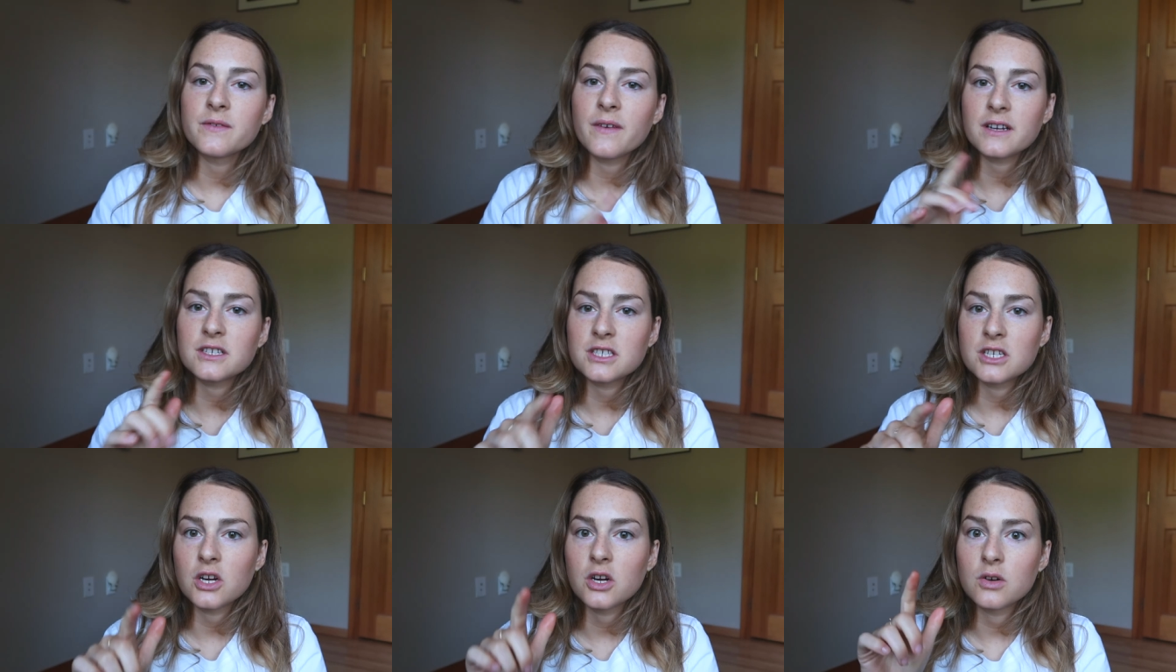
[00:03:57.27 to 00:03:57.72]
I've
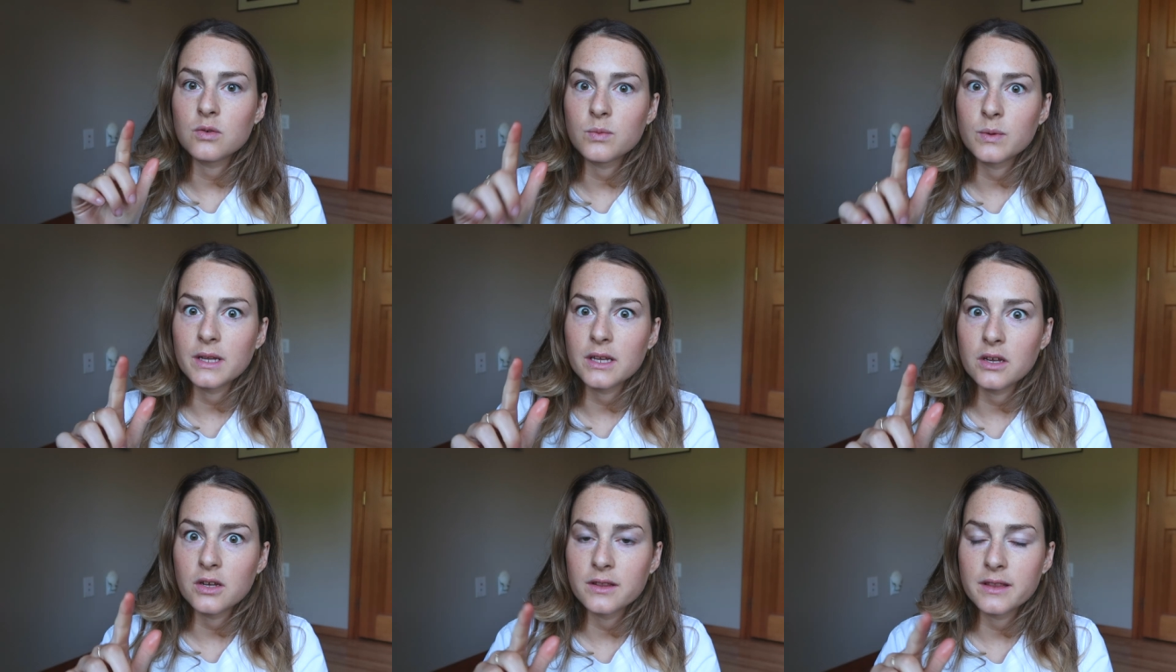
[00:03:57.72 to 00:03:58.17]
actually heard
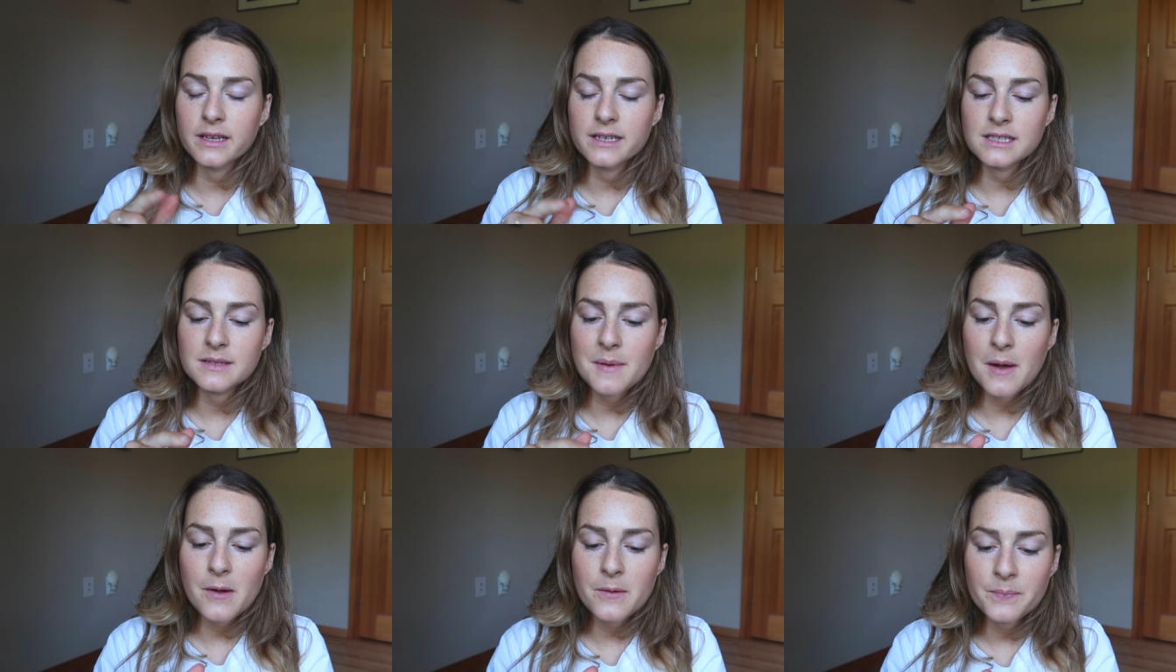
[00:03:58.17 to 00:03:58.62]
really good
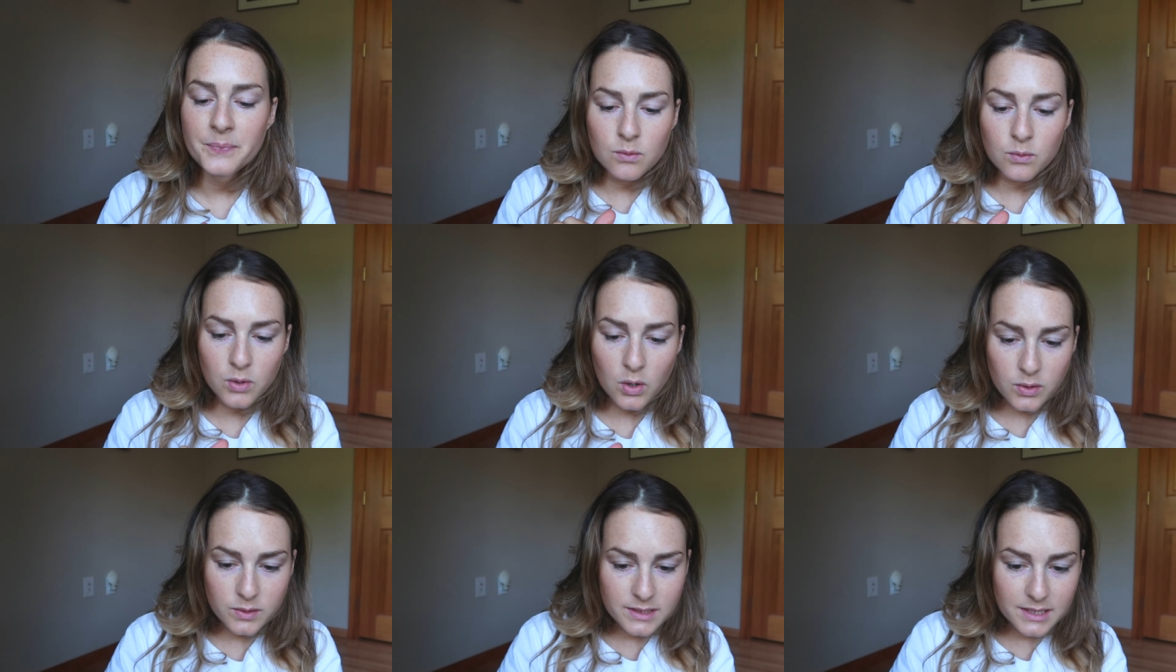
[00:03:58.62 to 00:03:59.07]
things about,
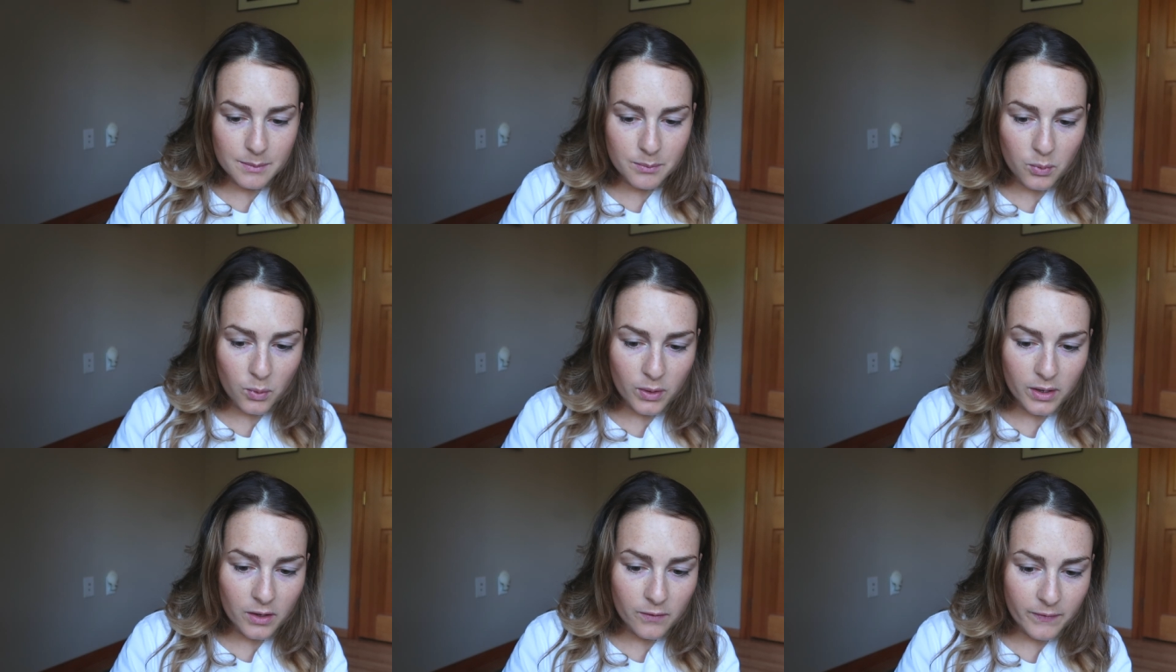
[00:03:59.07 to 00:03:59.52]

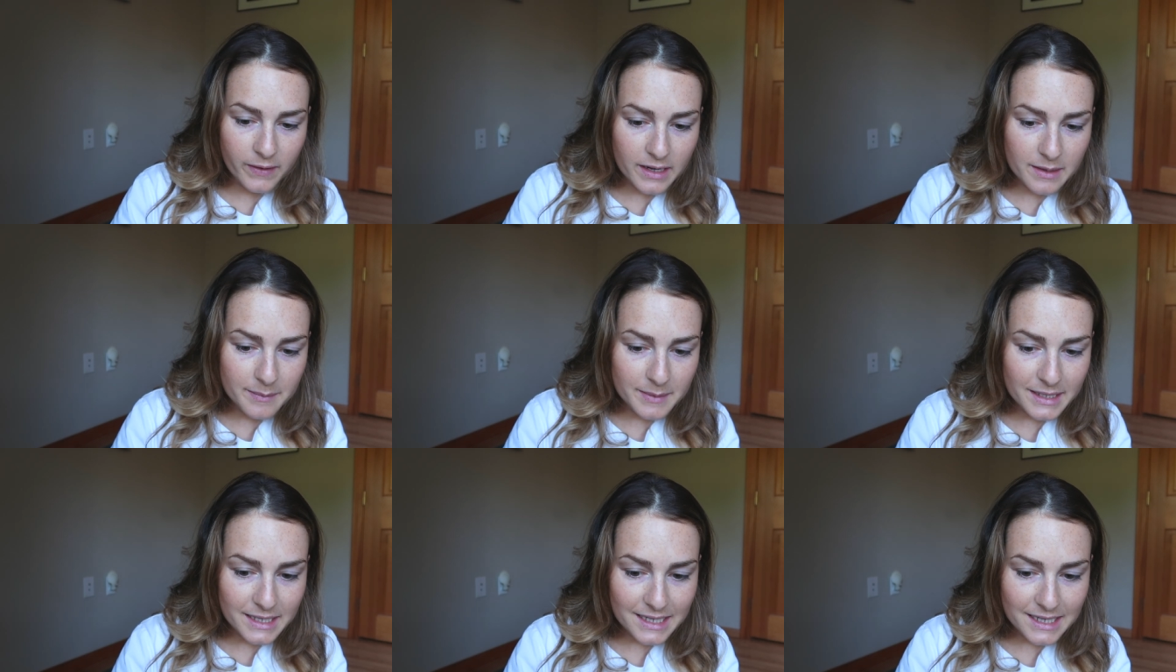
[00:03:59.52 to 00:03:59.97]
rosehip oil, vitamin